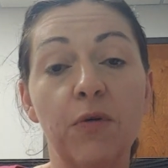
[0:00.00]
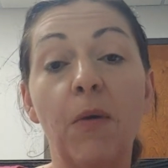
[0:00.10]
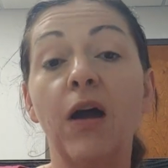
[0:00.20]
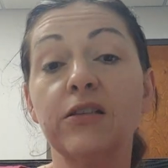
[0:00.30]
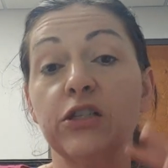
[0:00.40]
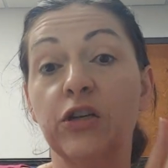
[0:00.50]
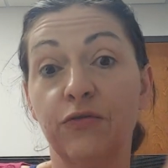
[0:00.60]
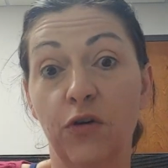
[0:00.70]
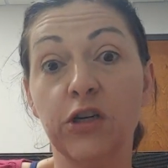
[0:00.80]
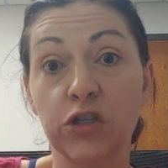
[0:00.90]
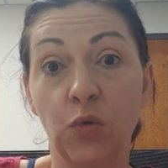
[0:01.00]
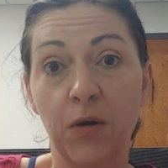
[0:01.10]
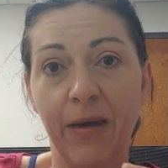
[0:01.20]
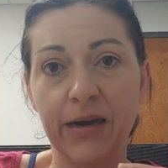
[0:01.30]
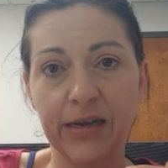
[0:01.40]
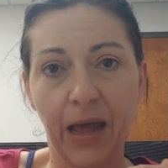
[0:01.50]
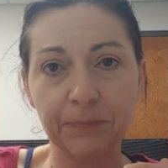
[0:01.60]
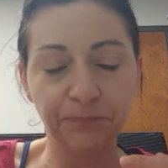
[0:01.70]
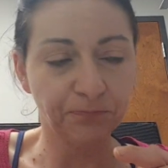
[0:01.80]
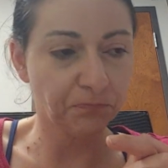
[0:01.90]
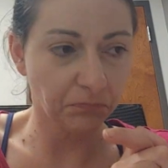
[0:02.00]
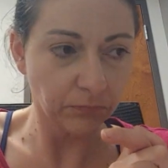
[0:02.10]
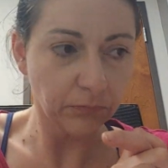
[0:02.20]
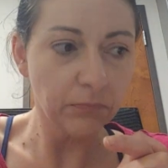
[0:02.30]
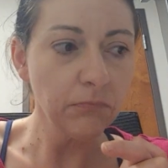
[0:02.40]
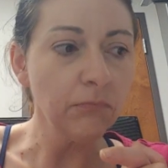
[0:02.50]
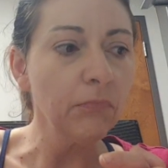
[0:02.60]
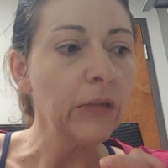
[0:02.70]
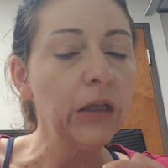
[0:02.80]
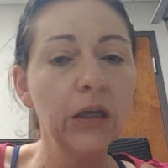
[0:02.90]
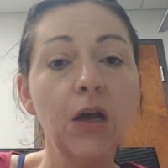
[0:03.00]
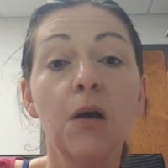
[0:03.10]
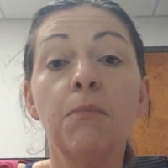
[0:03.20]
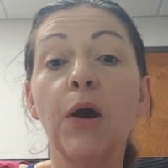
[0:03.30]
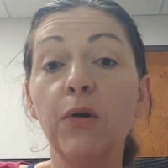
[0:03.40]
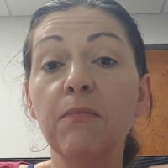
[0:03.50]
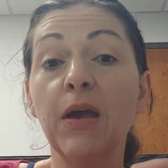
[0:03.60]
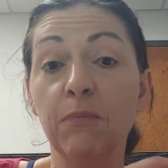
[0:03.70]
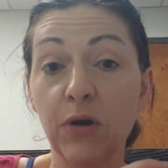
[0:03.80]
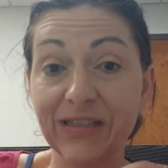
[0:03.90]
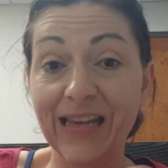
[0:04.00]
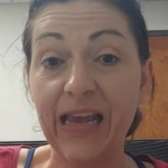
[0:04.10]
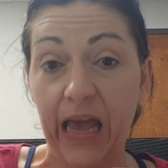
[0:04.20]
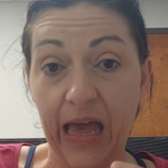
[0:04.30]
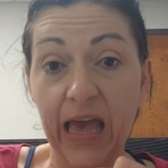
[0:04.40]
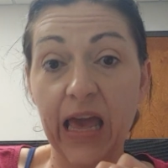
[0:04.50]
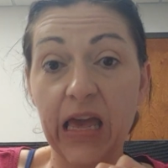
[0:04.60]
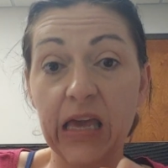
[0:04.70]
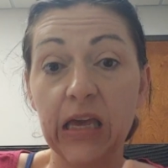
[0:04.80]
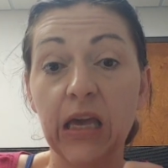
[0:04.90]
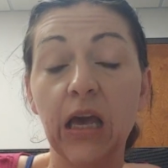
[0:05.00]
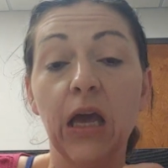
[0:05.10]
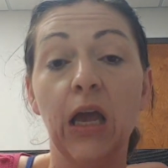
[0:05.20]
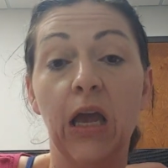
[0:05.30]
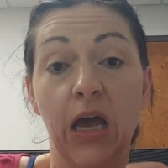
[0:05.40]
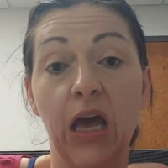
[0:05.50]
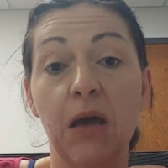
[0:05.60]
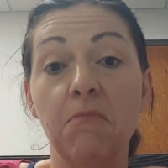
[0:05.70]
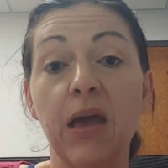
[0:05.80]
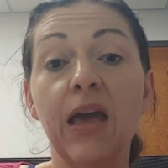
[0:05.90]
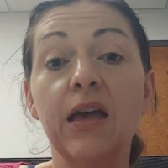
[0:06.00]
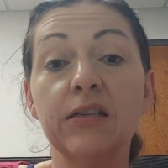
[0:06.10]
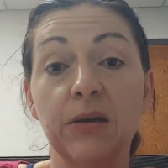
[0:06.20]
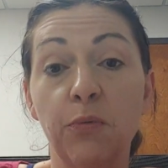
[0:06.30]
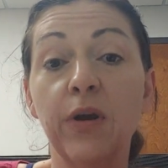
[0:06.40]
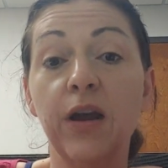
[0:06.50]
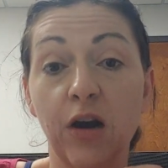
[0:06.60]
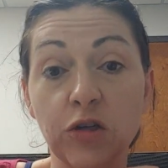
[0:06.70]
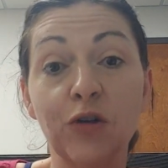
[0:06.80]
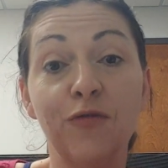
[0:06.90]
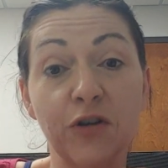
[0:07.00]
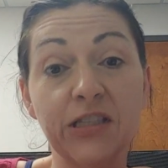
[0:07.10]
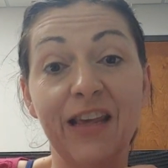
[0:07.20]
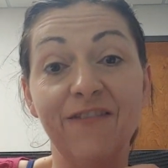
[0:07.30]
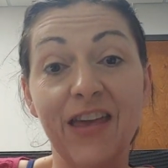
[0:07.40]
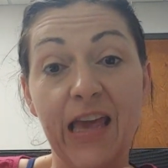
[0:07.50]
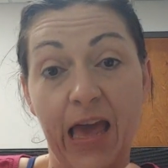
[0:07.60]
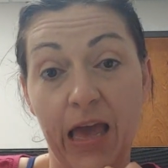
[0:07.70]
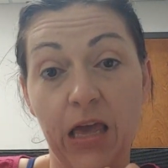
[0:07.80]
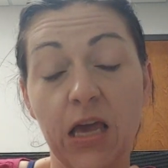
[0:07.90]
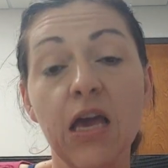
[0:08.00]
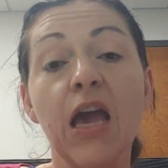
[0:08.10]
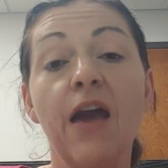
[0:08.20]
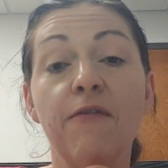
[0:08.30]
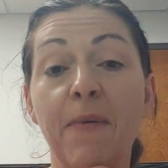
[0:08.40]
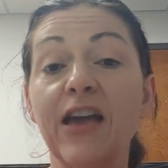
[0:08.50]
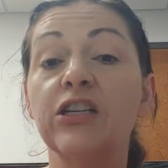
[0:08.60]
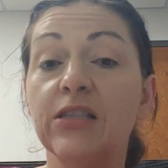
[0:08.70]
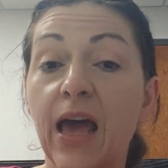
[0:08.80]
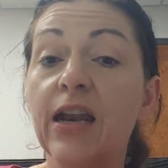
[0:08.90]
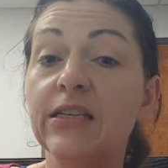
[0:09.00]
oxygen for a short amount of time. But remember, TIA is a precursor for CVA. If a patient's had a